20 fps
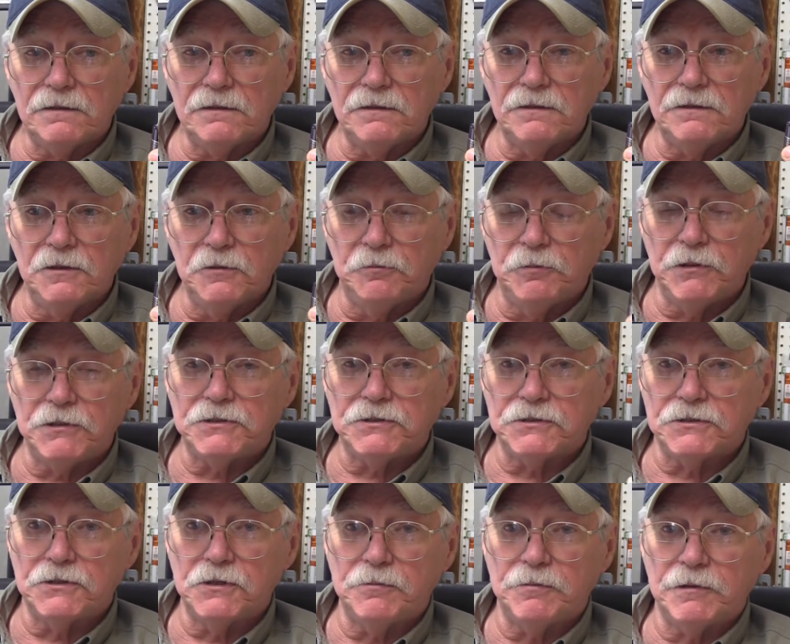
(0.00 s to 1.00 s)
you put your
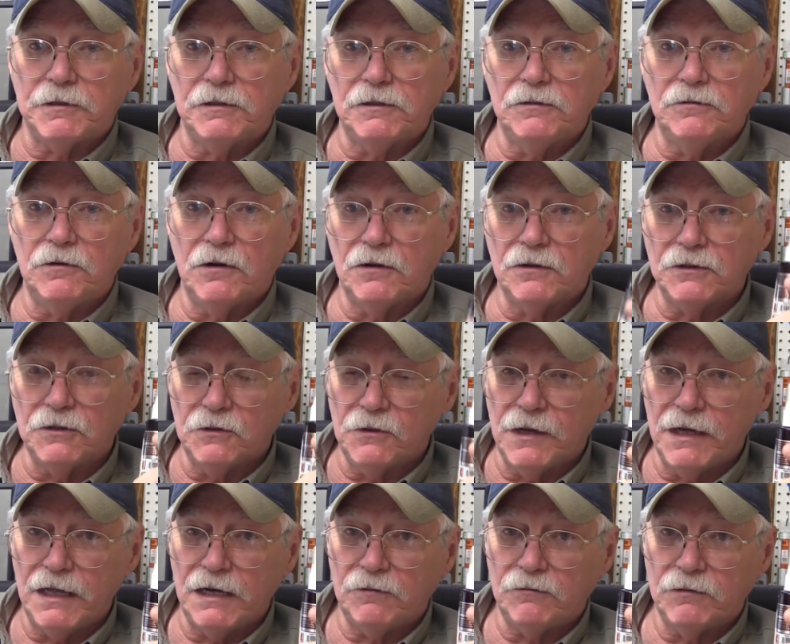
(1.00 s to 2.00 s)
super glue on, you
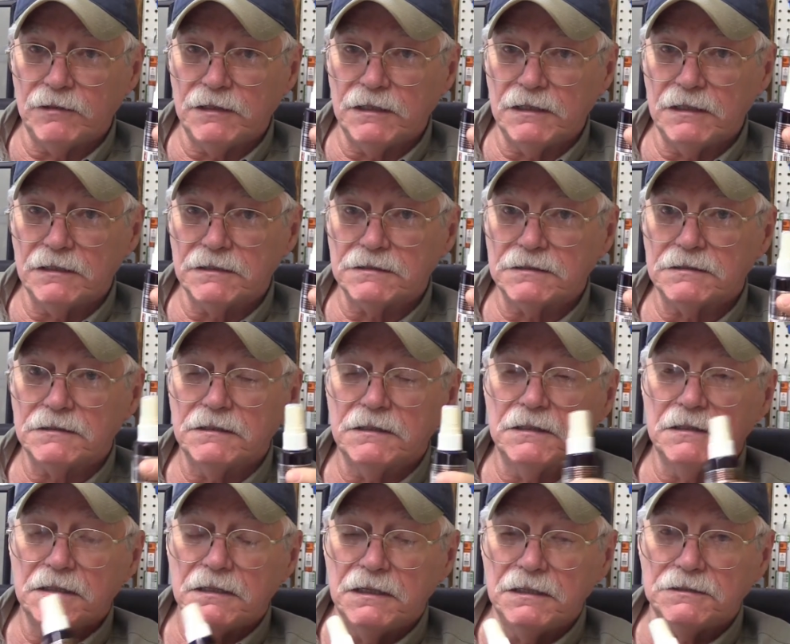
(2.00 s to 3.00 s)
hit it with this,
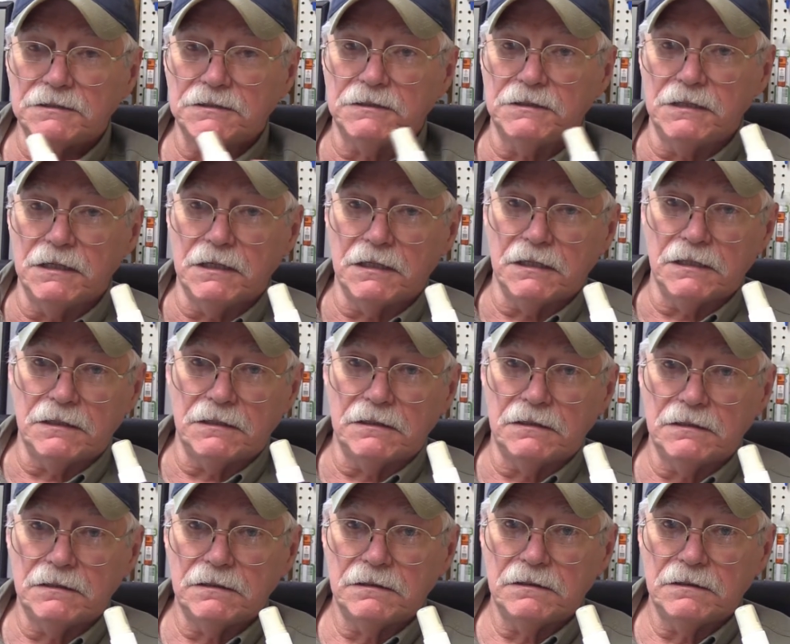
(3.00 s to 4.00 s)
it's done.
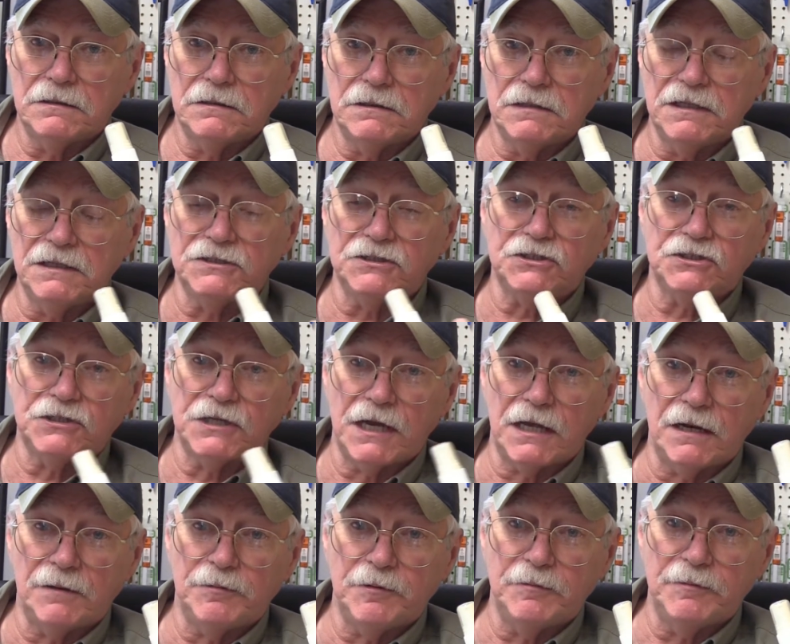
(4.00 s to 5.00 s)
It's
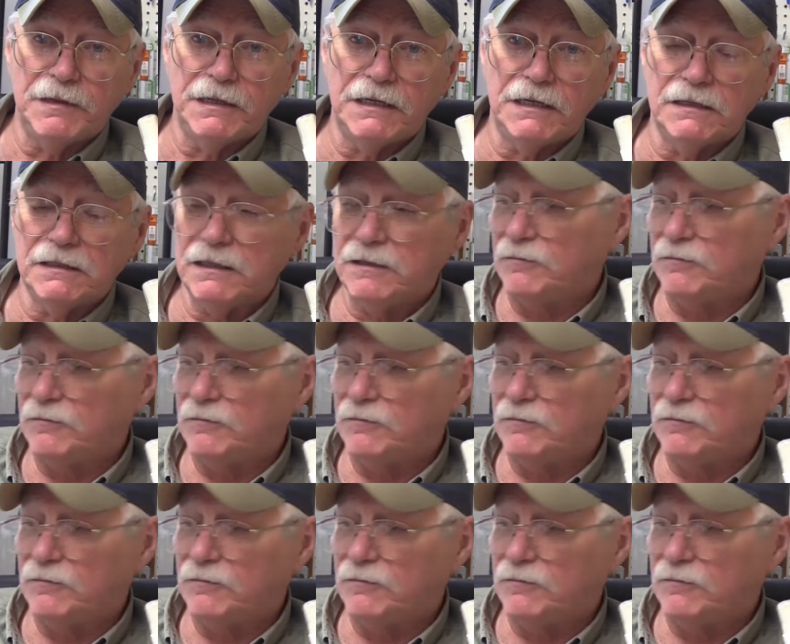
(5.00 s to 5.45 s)
set up immediately,